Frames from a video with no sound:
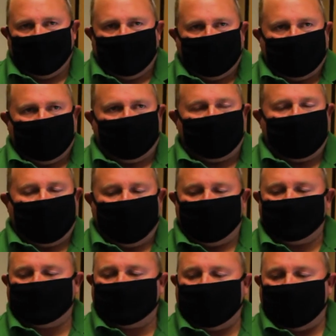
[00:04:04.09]
Now when we have
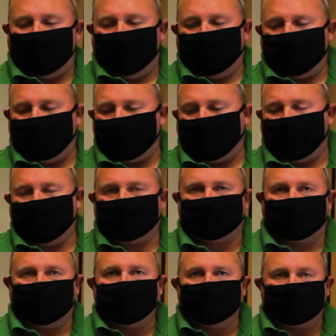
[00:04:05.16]
0, what we call
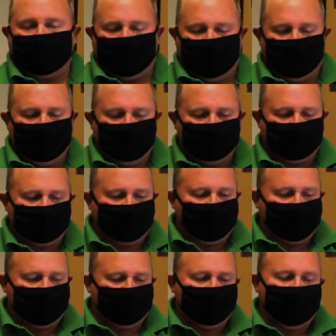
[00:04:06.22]
true 0, when reading
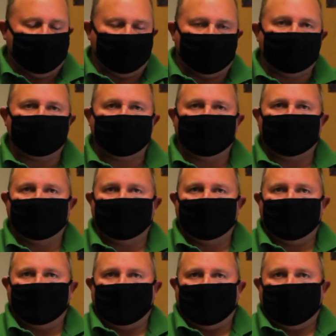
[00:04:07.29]
a meter,
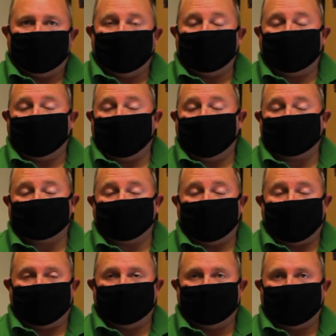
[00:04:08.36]
it indicates that we
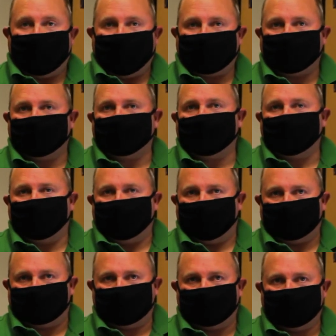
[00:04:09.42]
have a lack of
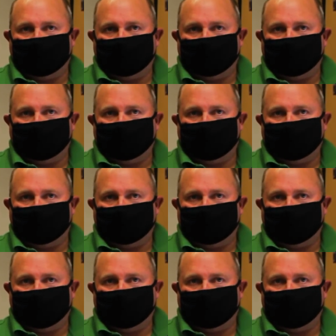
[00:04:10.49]
current.